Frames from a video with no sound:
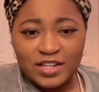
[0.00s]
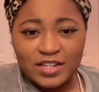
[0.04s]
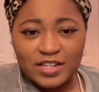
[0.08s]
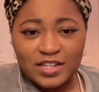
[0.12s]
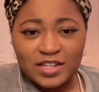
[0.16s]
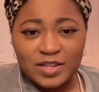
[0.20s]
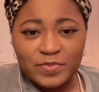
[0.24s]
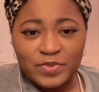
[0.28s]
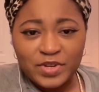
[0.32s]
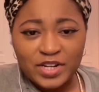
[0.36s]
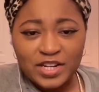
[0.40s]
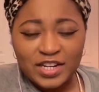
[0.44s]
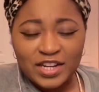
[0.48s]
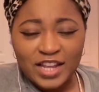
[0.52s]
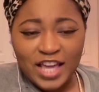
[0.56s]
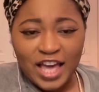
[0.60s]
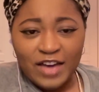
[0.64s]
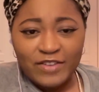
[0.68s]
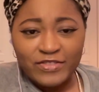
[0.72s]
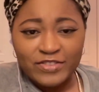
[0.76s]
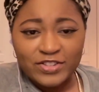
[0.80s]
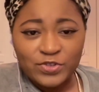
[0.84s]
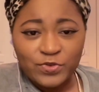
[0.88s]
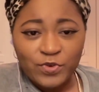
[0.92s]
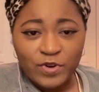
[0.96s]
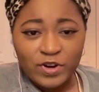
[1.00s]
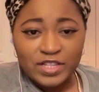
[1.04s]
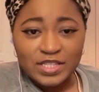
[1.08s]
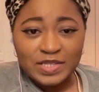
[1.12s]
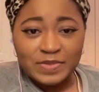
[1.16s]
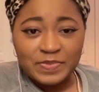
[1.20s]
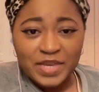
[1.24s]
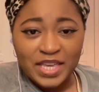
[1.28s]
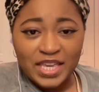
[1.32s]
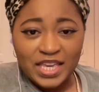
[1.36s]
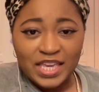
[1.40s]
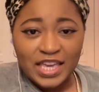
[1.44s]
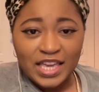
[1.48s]
dipping and diving towards
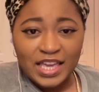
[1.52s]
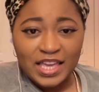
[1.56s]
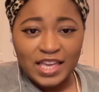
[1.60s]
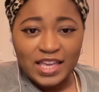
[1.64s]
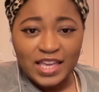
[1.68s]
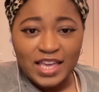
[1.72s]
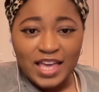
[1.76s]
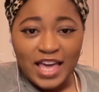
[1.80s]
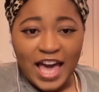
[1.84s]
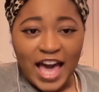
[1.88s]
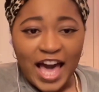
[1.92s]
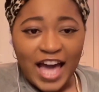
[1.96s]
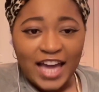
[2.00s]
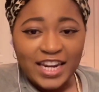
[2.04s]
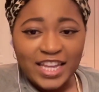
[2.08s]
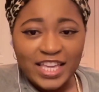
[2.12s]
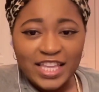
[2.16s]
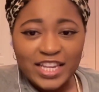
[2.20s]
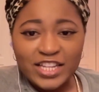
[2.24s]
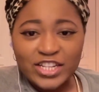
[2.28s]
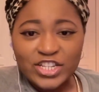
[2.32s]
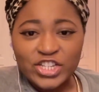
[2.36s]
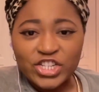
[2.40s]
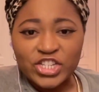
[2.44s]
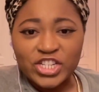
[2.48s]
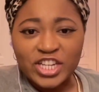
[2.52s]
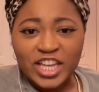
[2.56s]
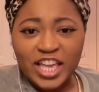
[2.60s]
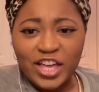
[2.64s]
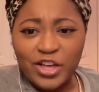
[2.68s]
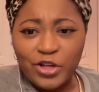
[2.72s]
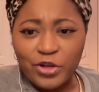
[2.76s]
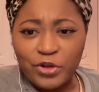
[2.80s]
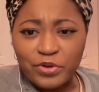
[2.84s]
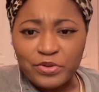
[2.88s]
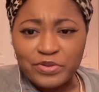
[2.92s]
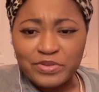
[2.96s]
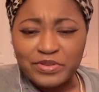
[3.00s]
me, I need a
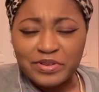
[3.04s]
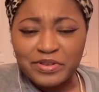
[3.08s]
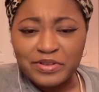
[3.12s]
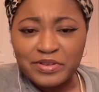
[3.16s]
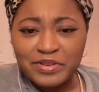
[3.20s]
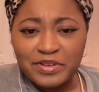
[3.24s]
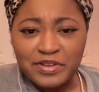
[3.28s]
shield.